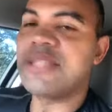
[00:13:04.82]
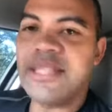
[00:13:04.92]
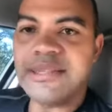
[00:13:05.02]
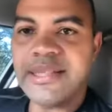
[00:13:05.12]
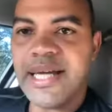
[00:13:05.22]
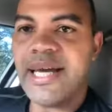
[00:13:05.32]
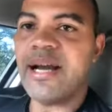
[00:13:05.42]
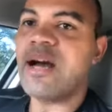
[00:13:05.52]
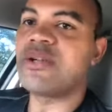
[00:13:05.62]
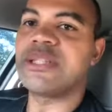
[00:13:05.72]
leads a day,
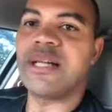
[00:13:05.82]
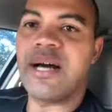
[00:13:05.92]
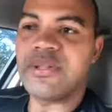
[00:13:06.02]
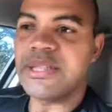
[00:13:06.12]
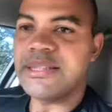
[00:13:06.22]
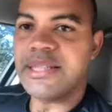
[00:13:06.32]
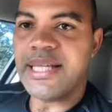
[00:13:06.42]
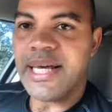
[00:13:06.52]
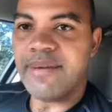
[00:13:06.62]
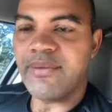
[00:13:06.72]
hundreds of leads a
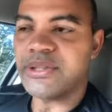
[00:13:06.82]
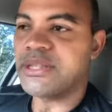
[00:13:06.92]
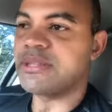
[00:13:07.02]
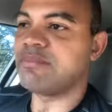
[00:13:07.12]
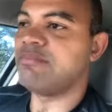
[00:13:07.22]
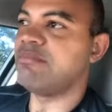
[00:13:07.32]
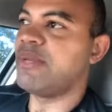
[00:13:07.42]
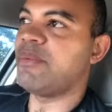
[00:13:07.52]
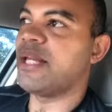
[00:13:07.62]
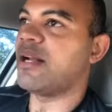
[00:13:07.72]
day versus
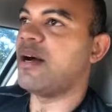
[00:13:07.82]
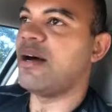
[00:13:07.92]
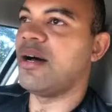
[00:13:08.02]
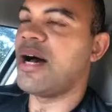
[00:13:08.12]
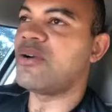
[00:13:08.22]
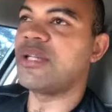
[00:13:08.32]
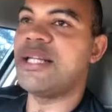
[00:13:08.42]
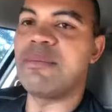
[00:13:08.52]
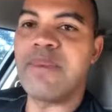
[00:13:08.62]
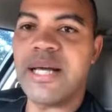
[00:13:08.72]
maybe like 100
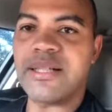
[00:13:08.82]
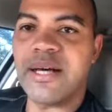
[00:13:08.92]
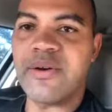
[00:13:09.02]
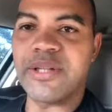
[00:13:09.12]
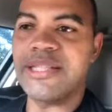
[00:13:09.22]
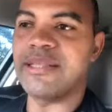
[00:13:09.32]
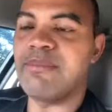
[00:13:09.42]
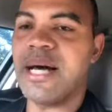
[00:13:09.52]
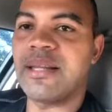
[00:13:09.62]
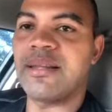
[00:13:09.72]
leads a
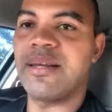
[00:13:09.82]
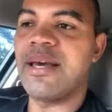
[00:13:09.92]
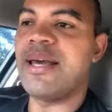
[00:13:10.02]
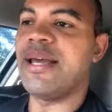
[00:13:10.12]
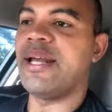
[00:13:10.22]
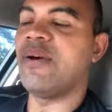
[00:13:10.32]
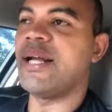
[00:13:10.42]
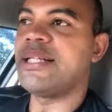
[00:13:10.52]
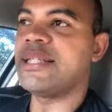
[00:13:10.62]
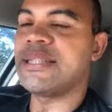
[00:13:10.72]
month,
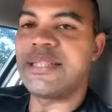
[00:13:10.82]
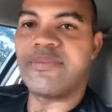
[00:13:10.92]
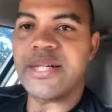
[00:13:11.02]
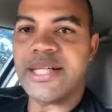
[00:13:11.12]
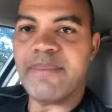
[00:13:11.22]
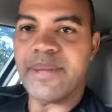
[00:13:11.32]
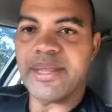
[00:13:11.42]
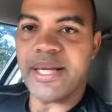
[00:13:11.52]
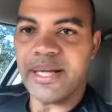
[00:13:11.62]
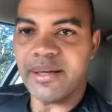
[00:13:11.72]
it takes a different type of
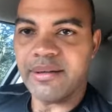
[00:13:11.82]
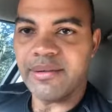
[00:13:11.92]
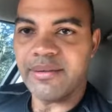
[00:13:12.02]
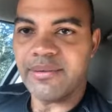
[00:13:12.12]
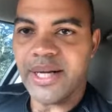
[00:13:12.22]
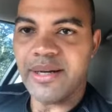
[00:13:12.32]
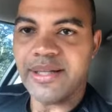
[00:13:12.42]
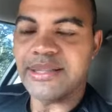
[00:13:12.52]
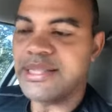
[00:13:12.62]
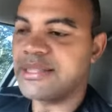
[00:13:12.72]
thinking, right? It
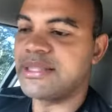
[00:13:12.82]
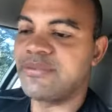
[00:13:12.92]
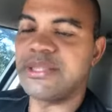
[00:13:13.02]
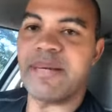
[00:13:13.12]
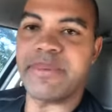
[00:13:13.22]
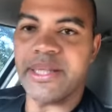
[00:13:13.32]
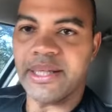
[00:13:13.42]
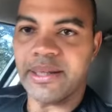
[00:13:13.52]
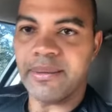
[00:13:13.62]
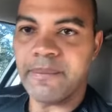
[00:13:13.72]
just takes a different type of
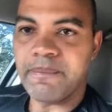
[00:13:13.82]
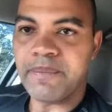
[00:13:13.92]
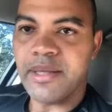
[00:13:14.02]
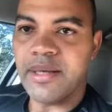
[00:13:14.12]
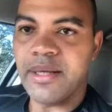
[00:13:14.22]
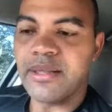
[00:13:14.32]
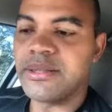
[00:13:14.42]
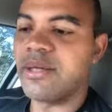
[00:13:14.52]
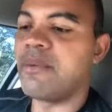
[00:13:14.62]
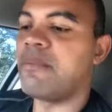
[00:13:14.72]
thinking.
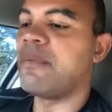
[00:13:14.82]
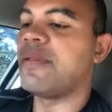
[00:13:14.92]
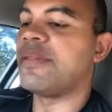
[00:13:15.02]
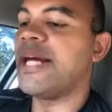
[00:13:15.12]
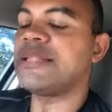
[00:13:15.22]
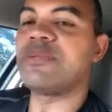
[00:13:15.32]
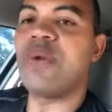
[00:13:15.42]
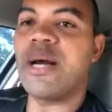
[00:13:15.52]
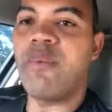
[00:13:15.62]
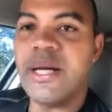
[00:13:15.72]
So that's
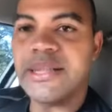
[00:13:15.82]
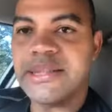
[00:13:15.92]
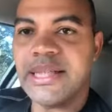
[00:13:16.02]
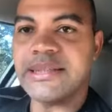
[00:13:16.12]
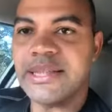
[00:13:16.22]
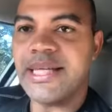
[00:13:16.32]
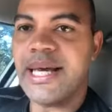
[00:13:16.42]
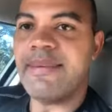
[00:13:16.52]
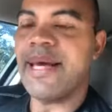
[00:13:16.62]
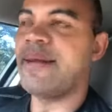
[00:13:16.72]
what I want to discuss
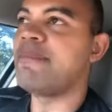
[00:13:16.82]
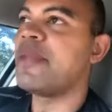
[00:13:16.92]
today. And